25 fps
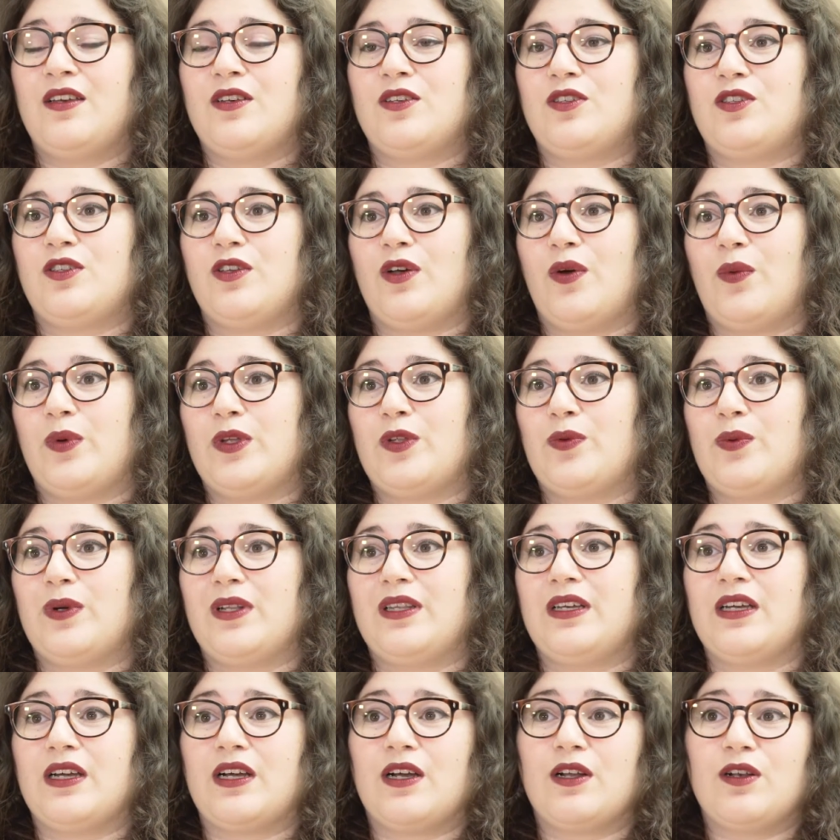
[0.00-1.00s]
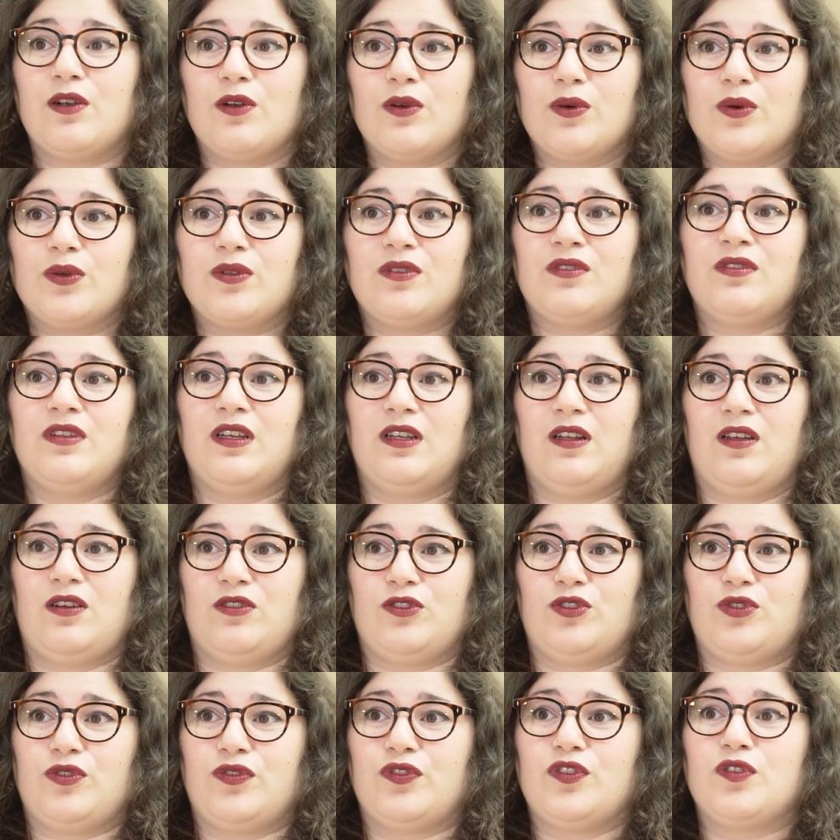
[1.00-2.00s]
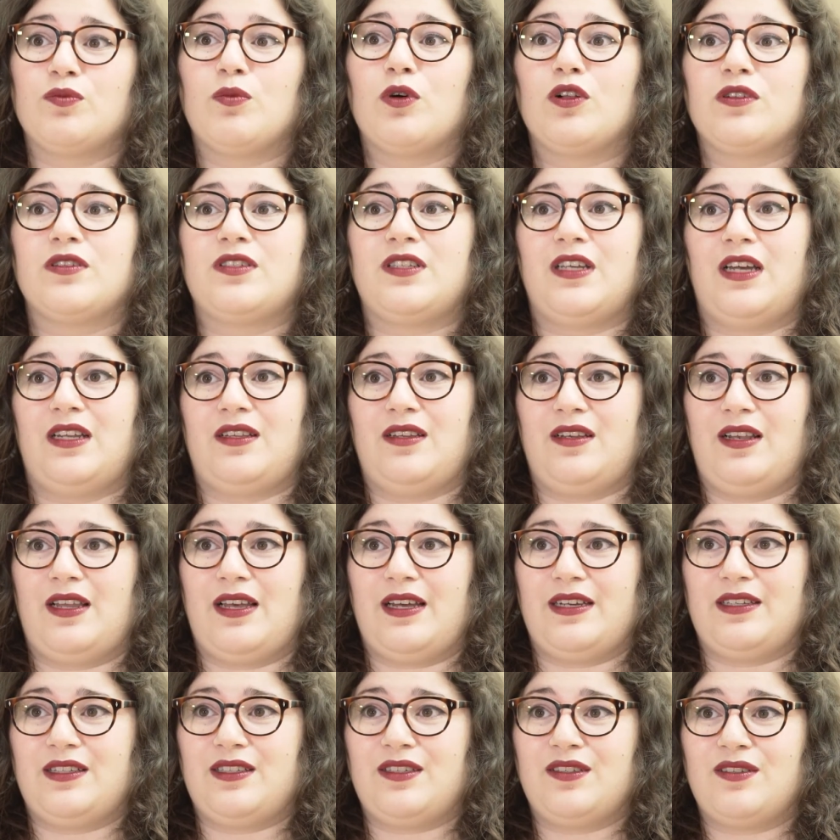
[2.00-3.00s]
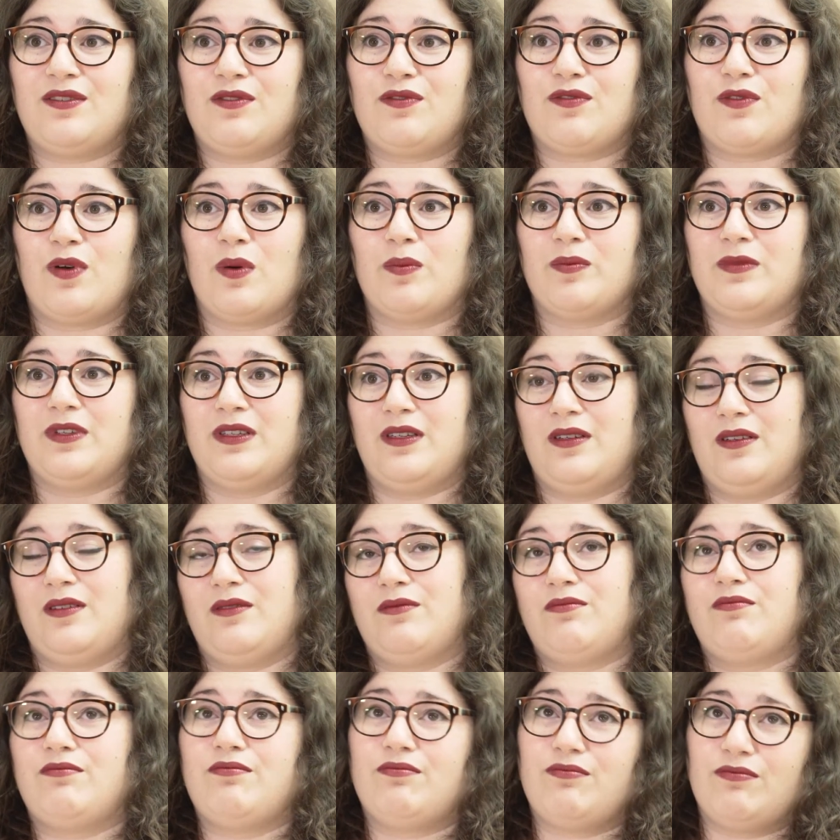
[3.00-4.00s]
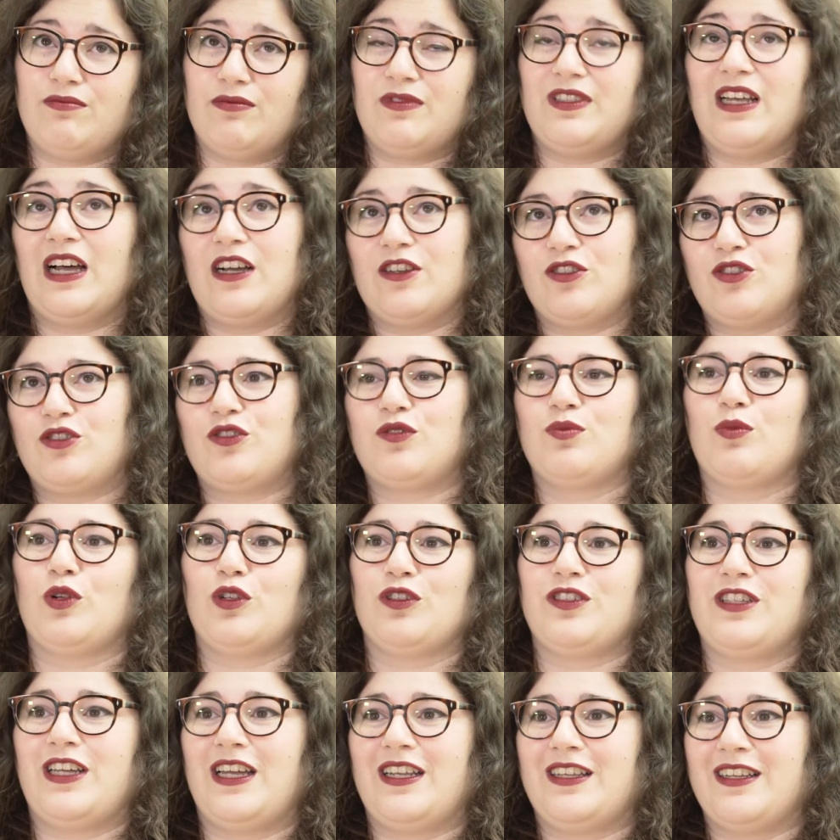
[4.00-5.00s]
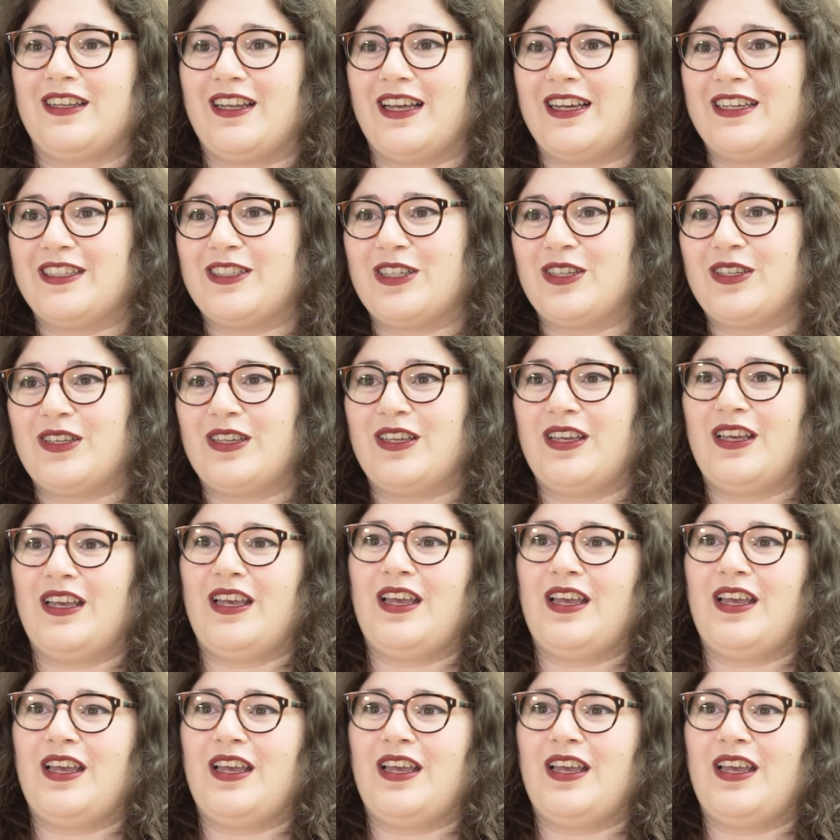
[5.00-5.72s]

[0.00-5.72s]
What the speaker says: so it will include the launch of small satellites from the Dutch small satellites,